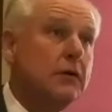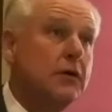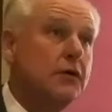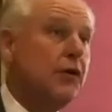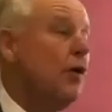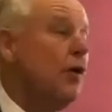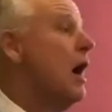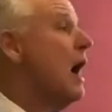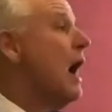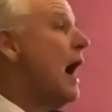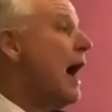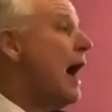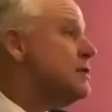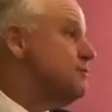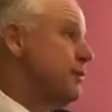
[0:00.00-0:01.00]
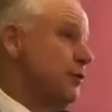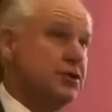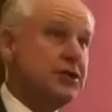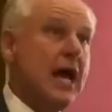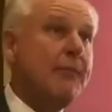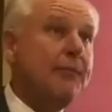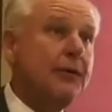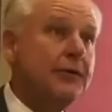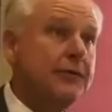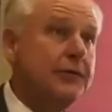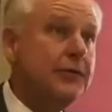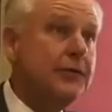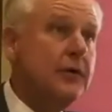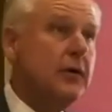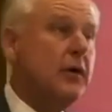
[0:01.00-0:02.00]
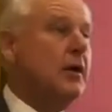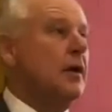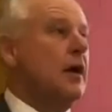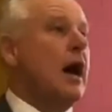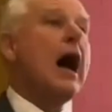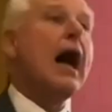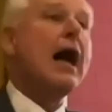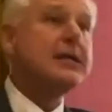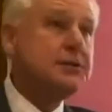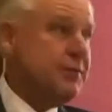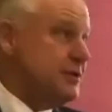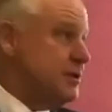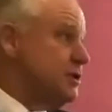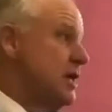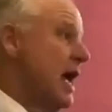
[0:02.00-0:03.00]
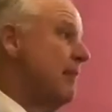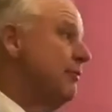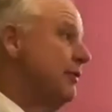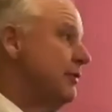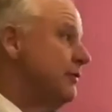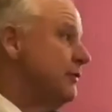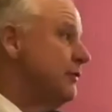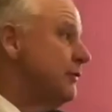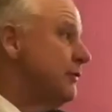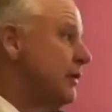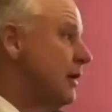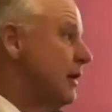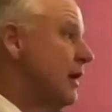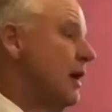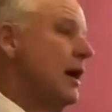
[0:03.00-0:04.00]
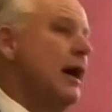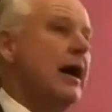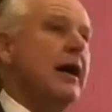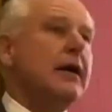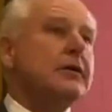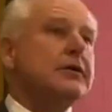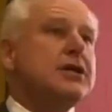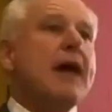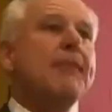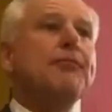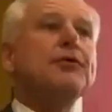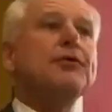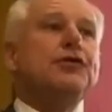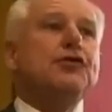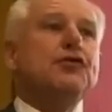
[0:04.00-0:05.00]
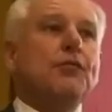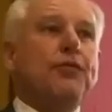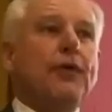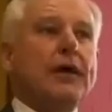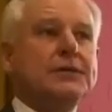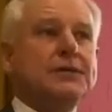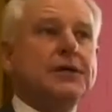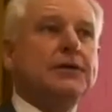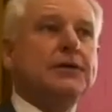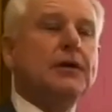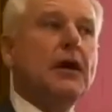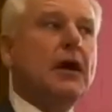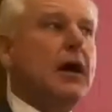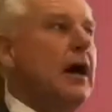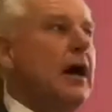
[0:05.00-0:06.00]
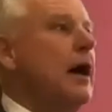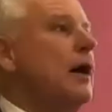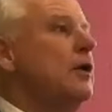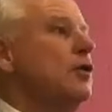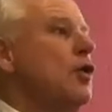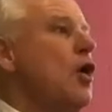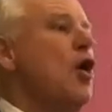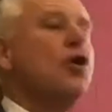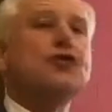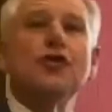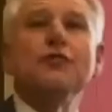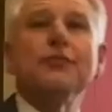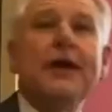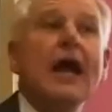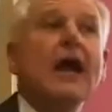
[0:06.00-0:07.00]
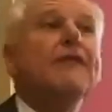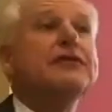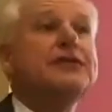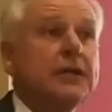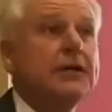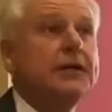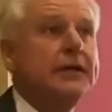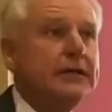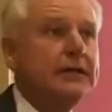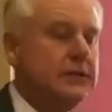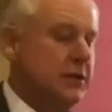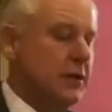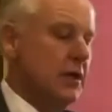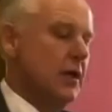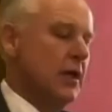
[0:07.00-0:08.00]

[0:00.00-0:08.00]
So hospital chaplains, hospice chaplains, chaplains who are placed in long-term care facilities.